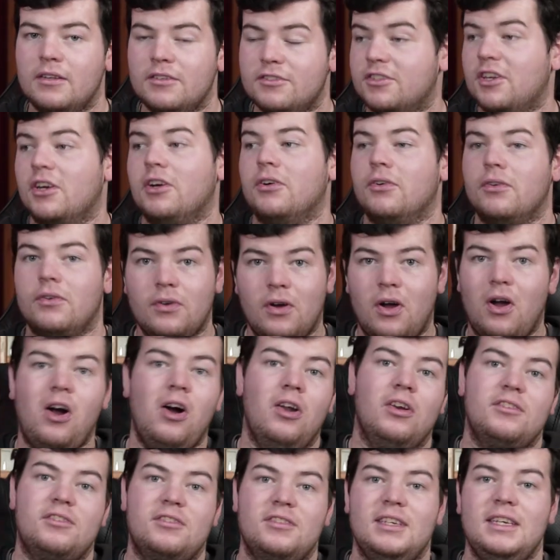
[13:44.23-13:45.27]
So
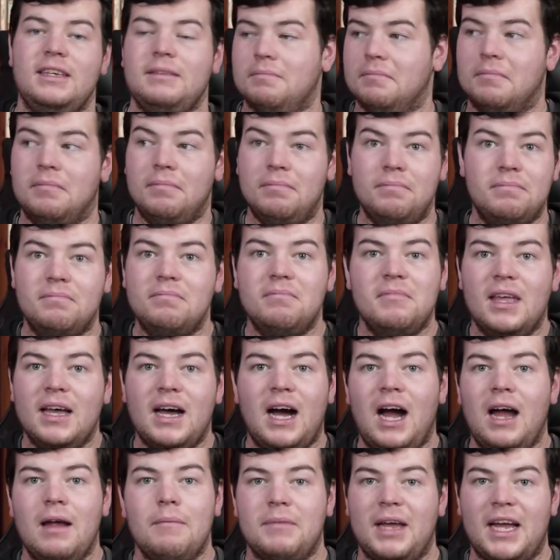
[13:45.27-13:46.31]
honestly,
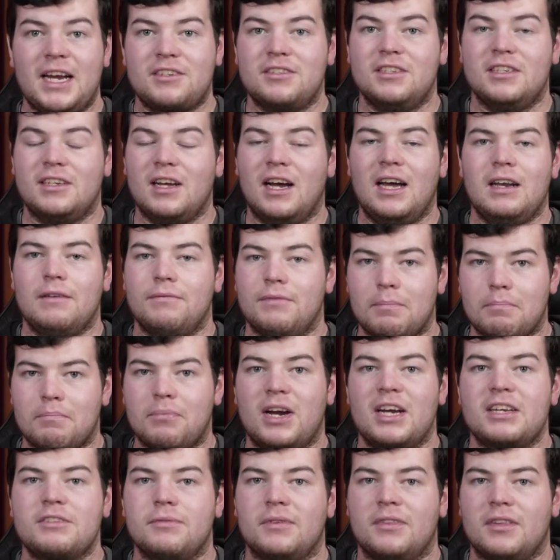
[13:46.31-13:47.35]
I'm actually kind of
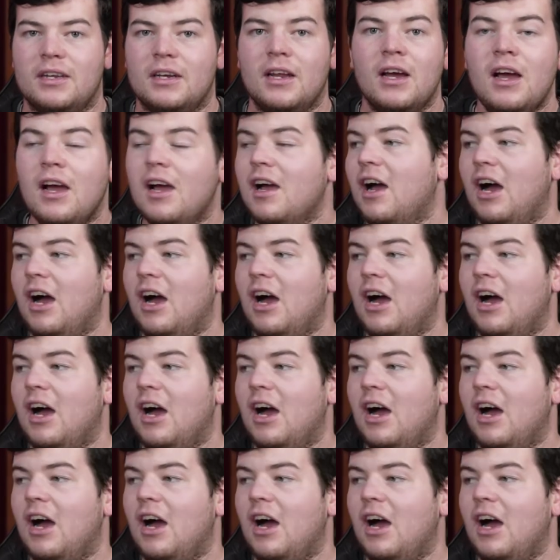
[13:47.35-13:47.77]
impressed with it.